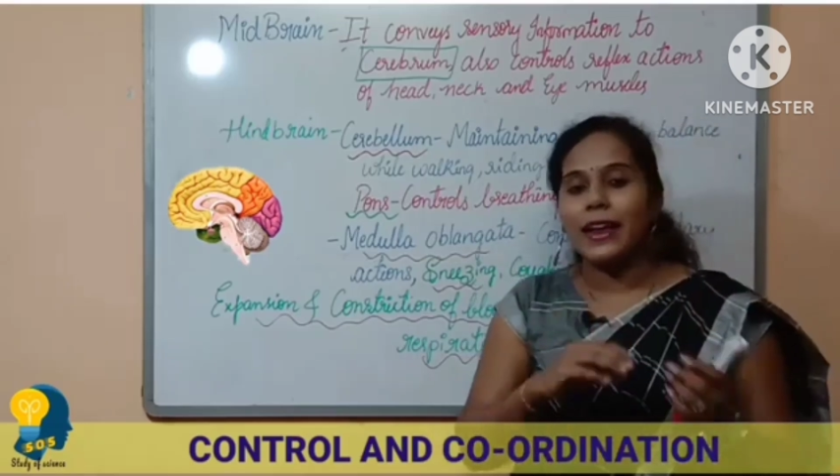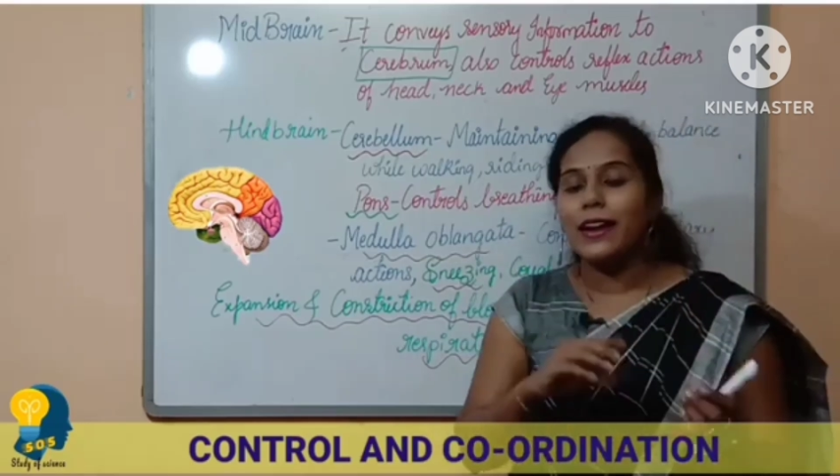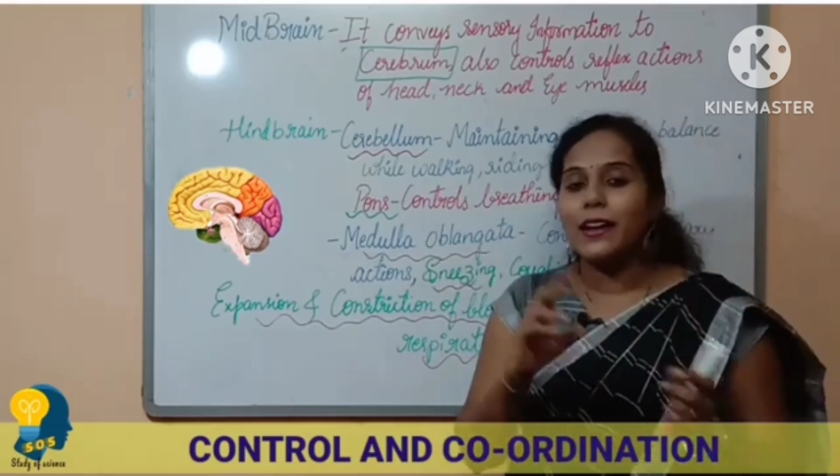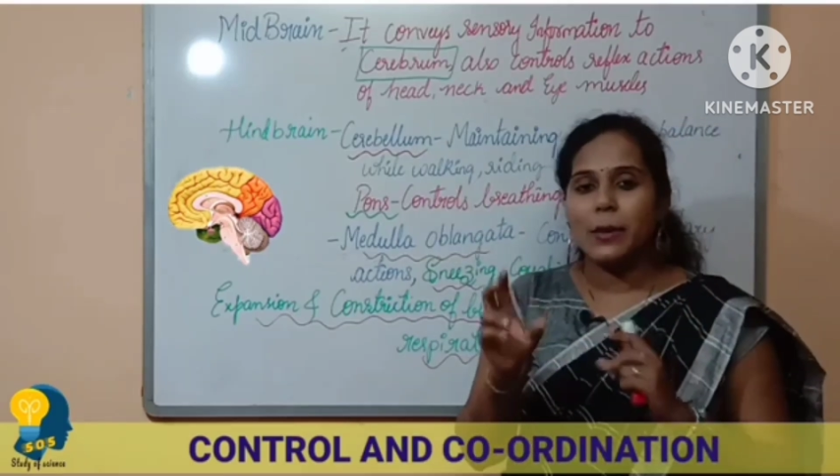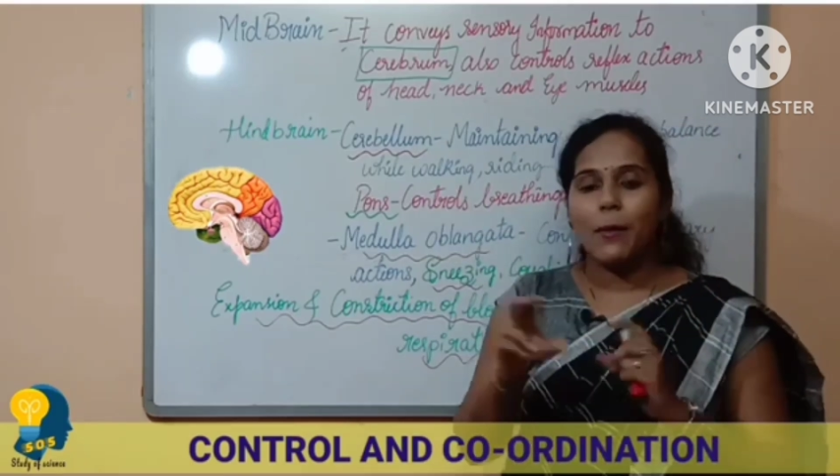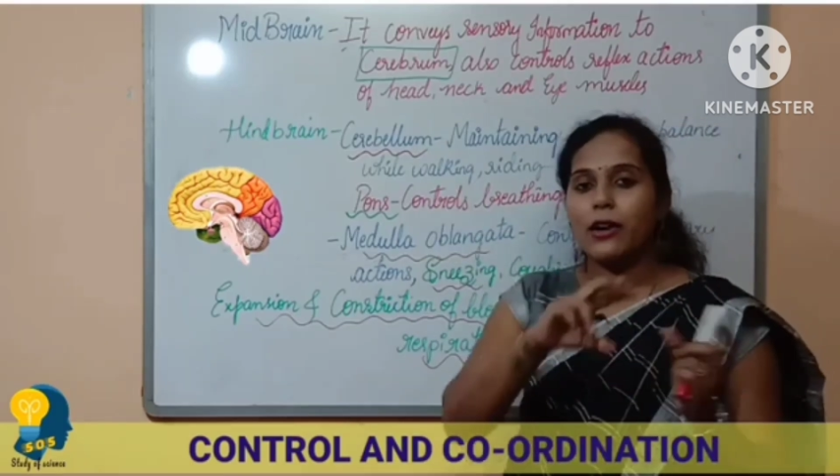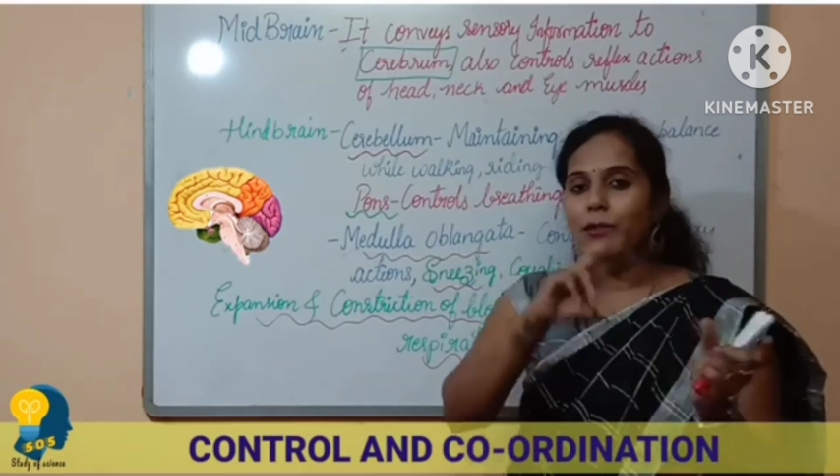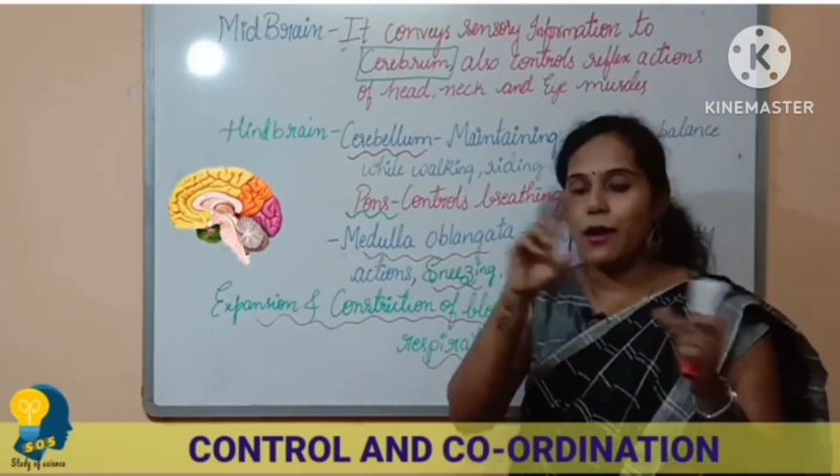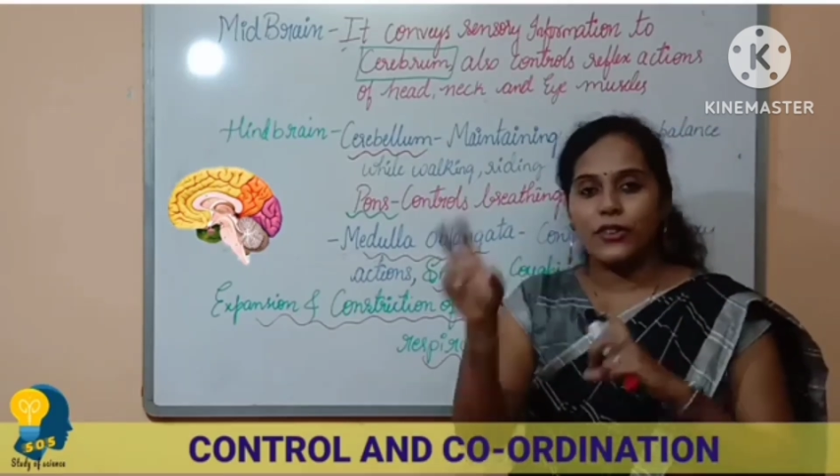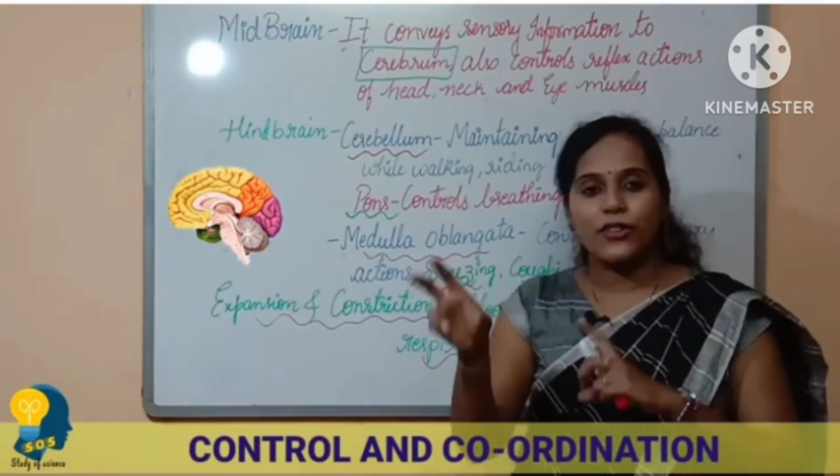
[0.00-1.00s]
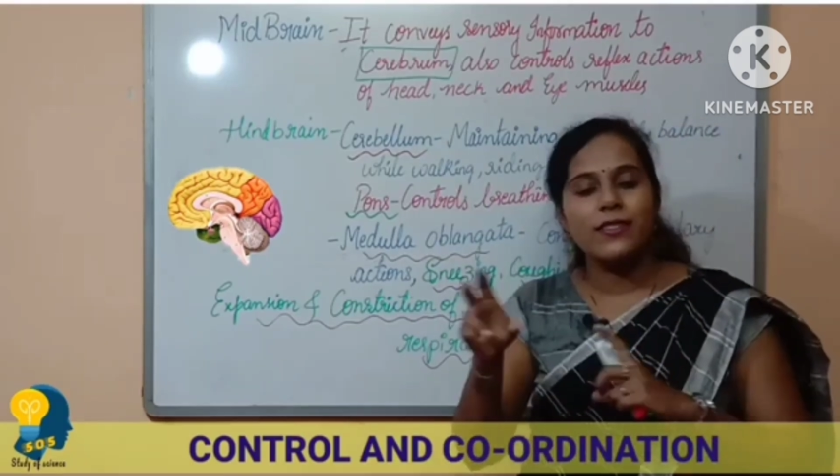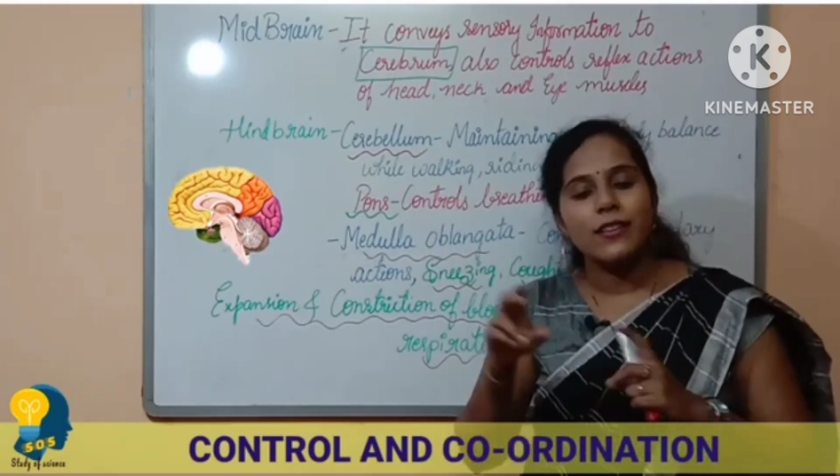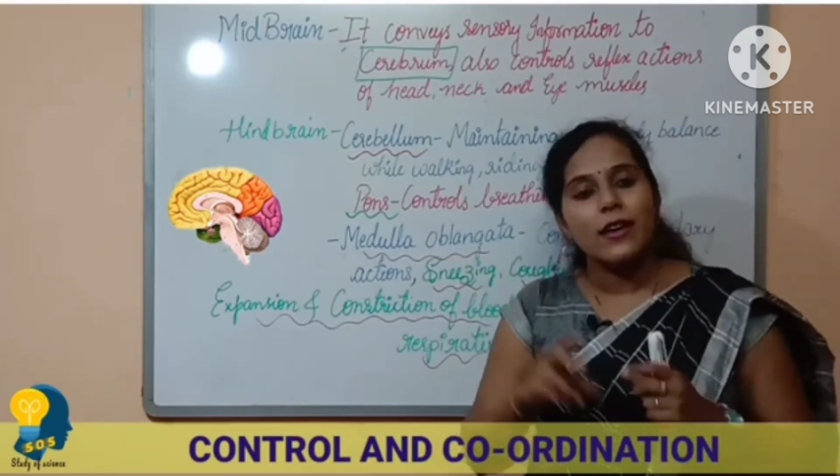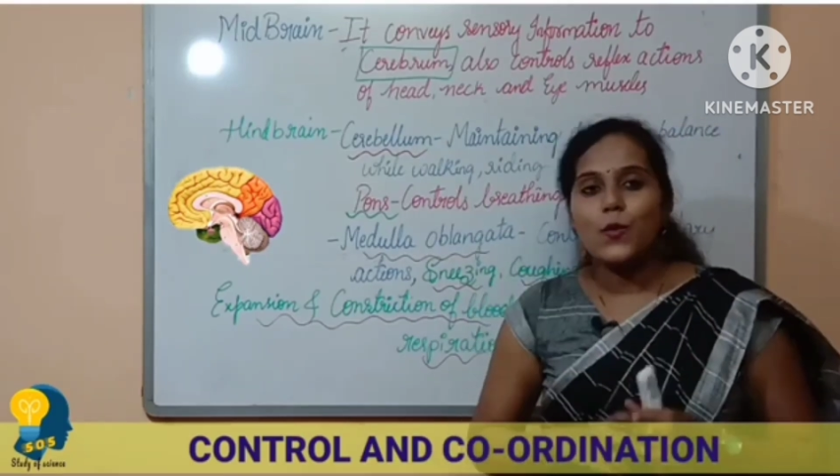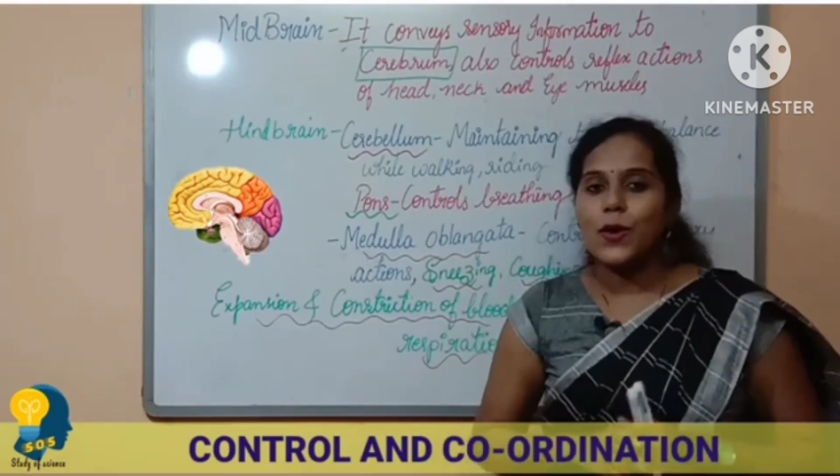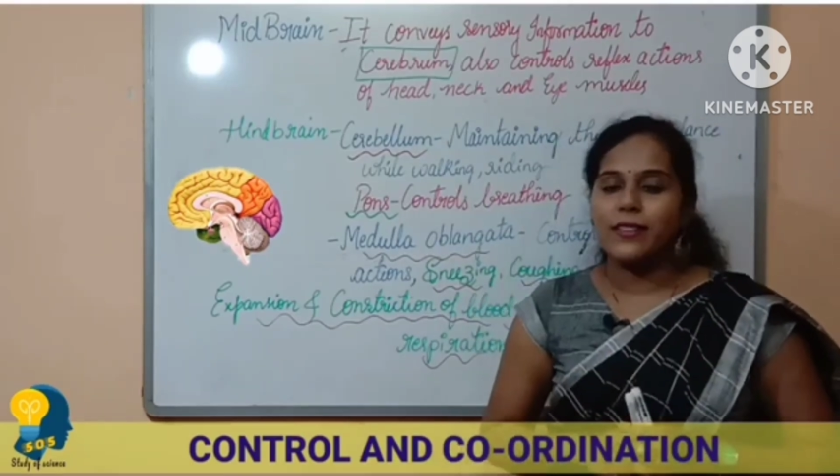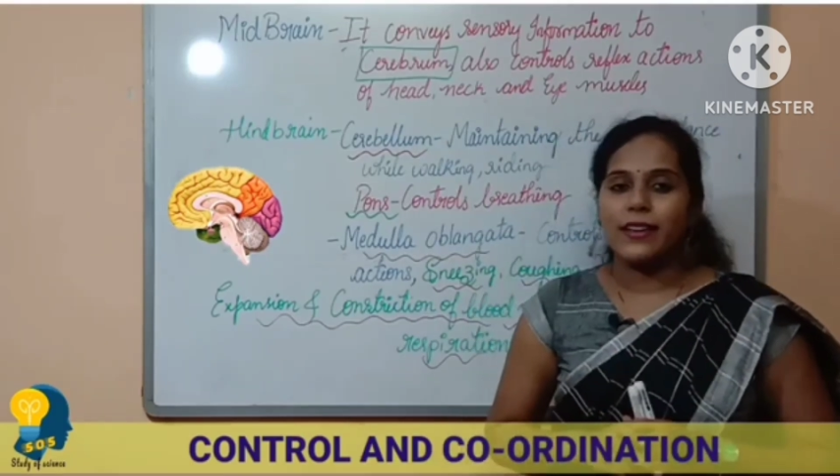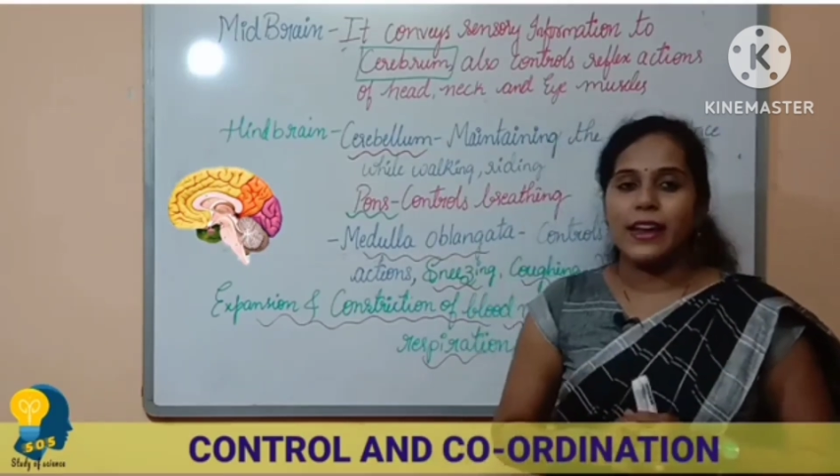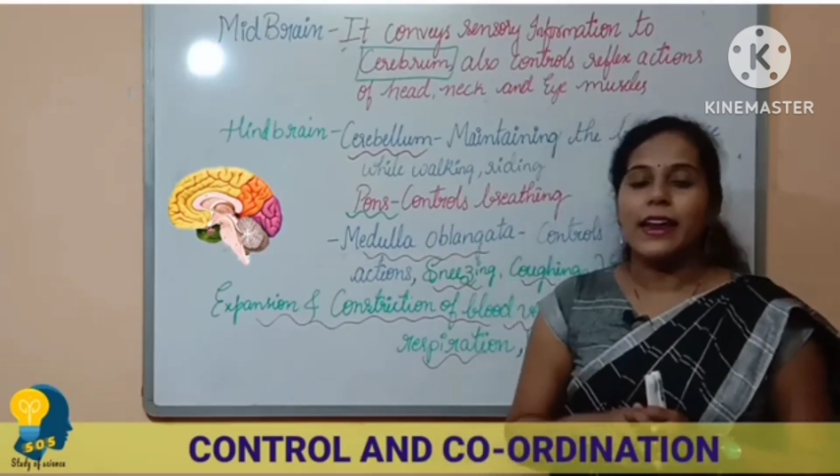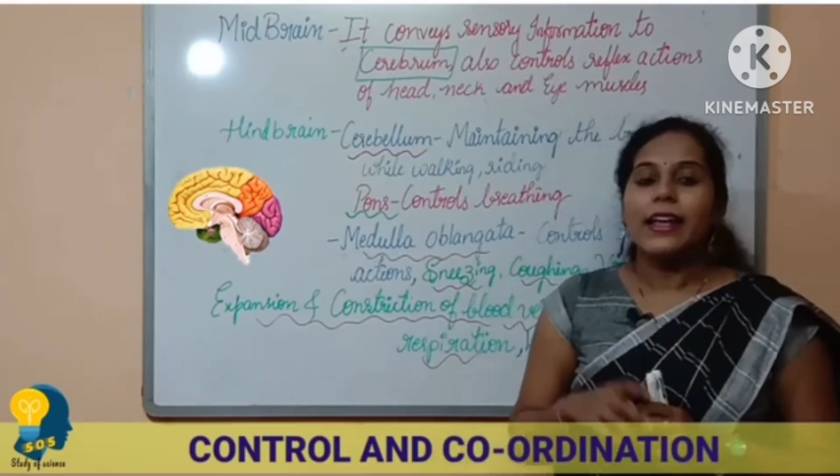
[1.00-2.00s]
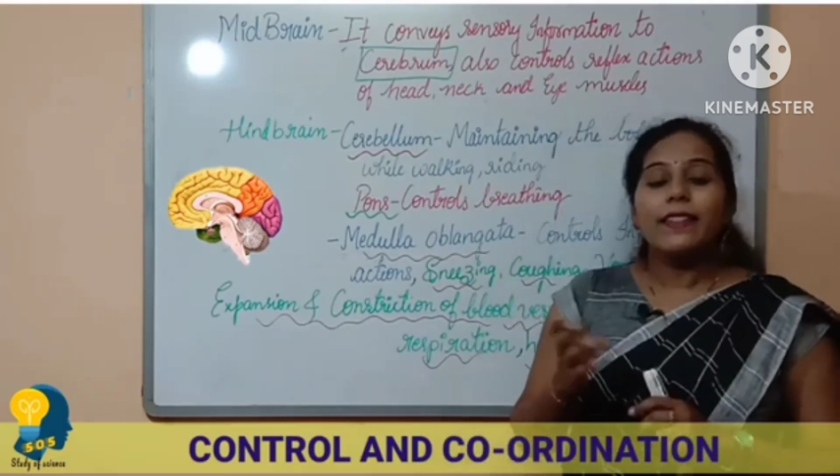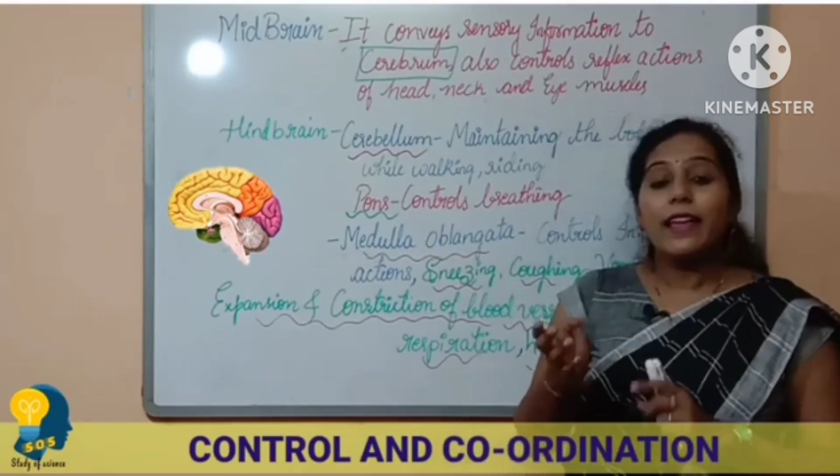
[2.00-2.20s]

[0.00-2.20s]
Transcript: can learn about the functions once again.